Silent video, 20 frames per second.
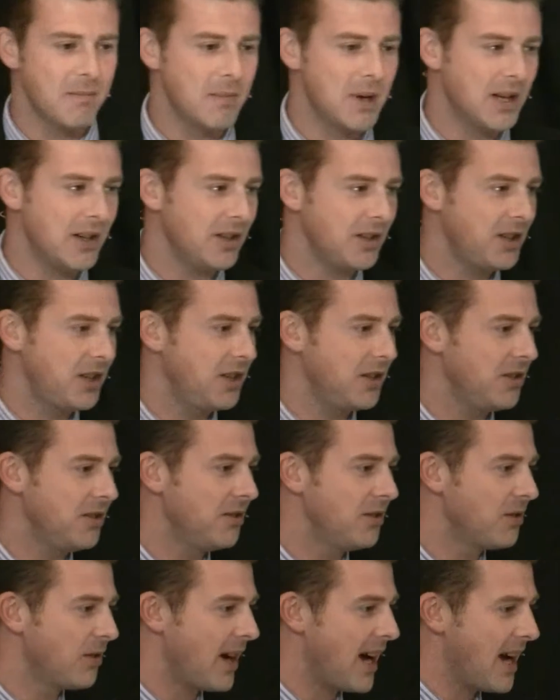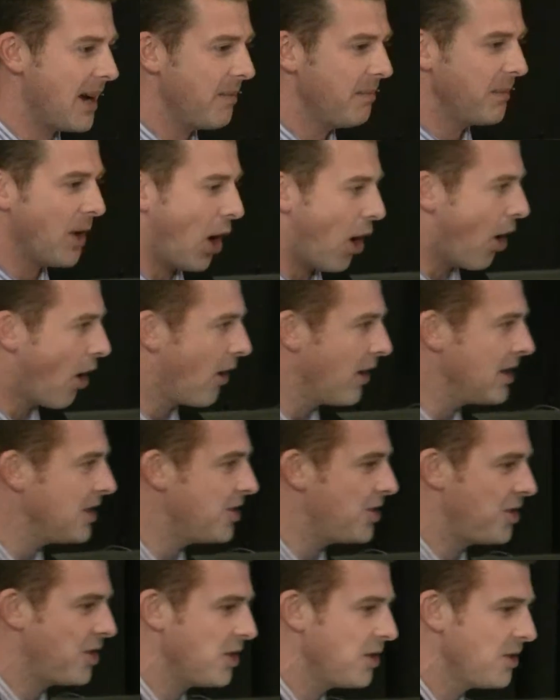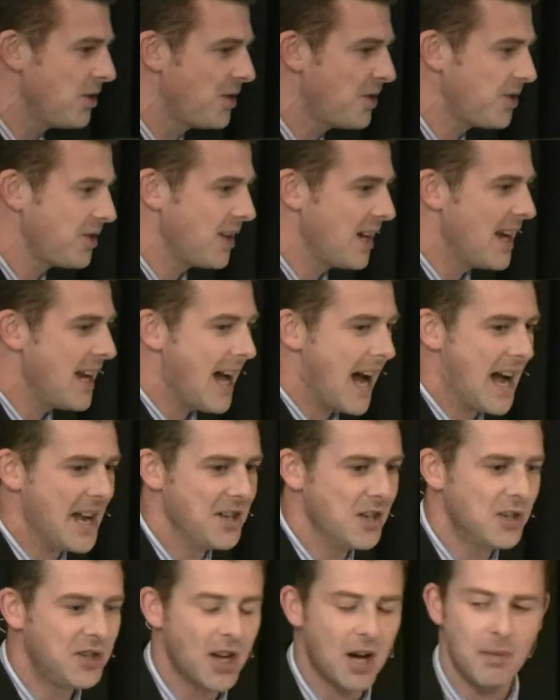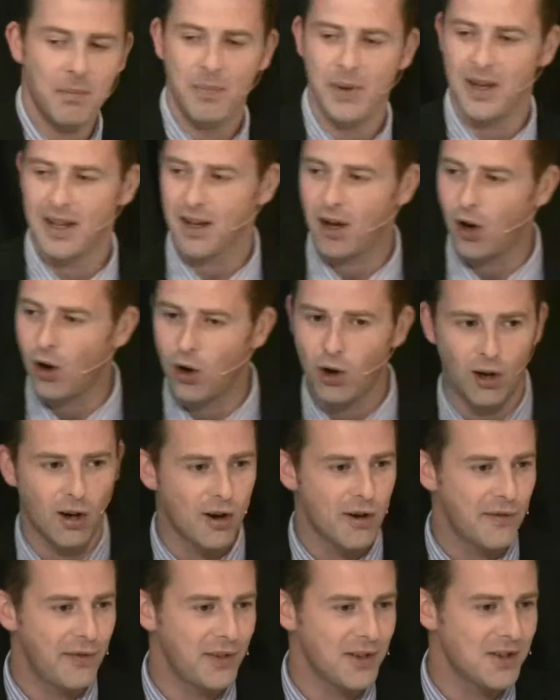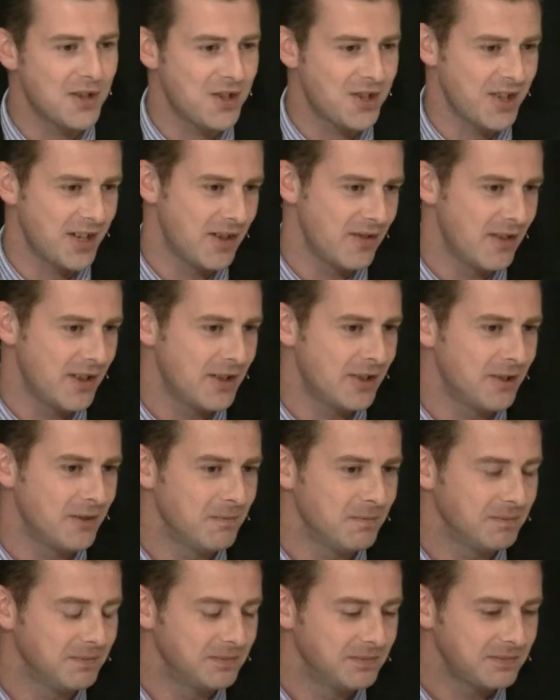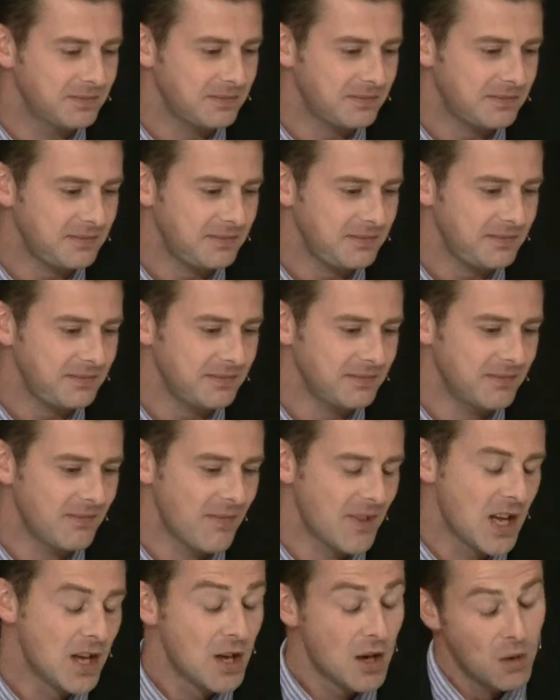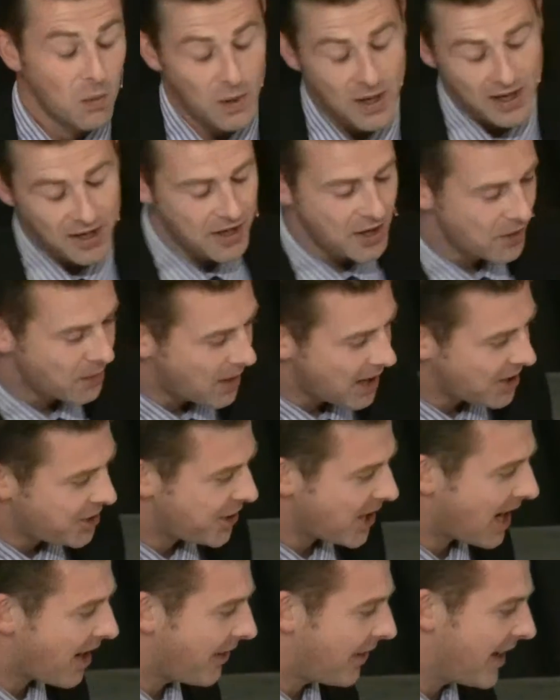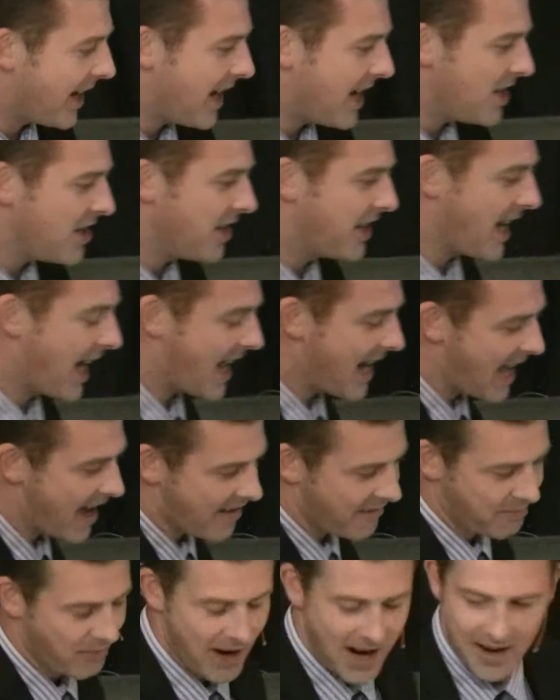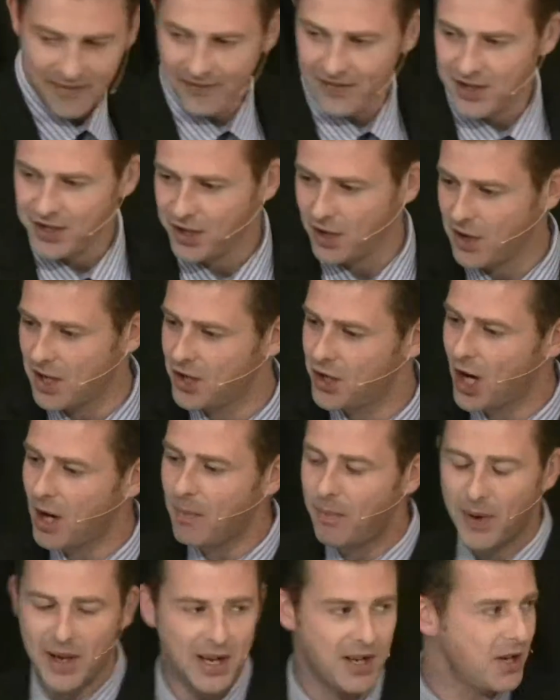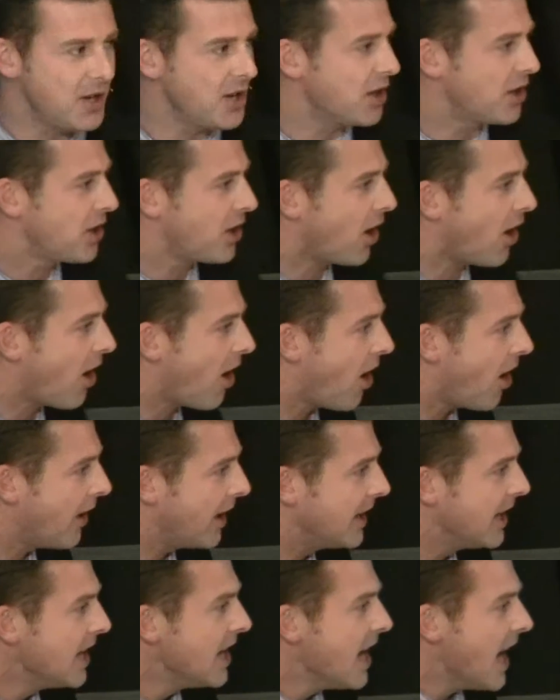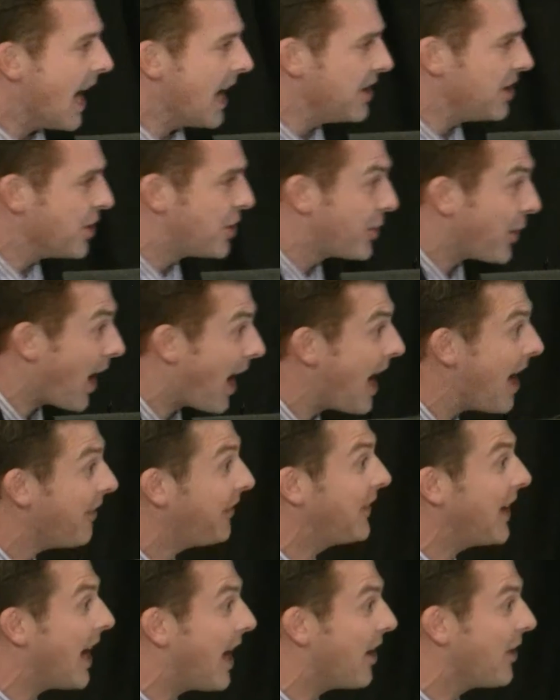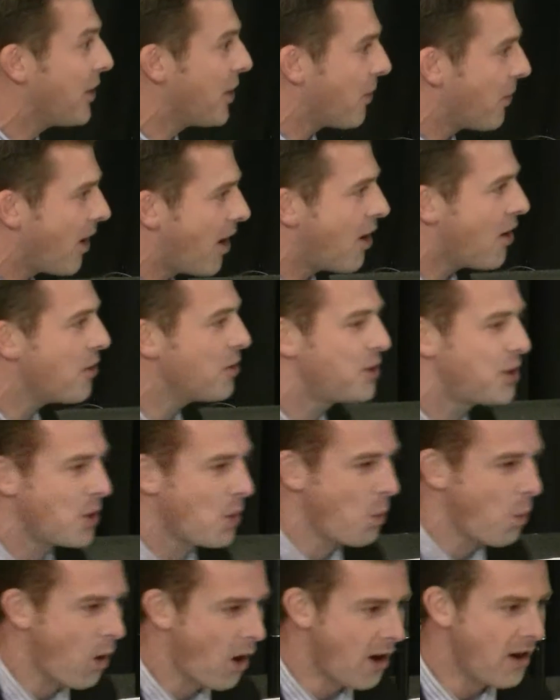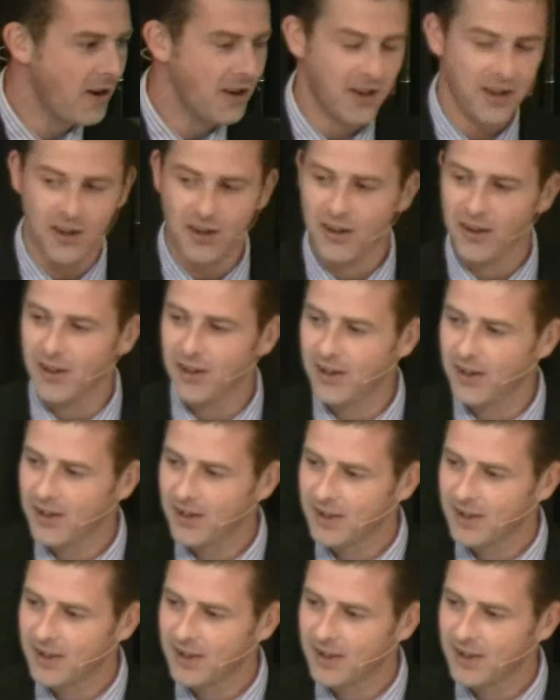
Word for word: the milk, you grab the orange juice and you dump it all over your cereal. Well, you rush out then, you can't have breakfast, so you jump into your car and, and you drive down the road to work.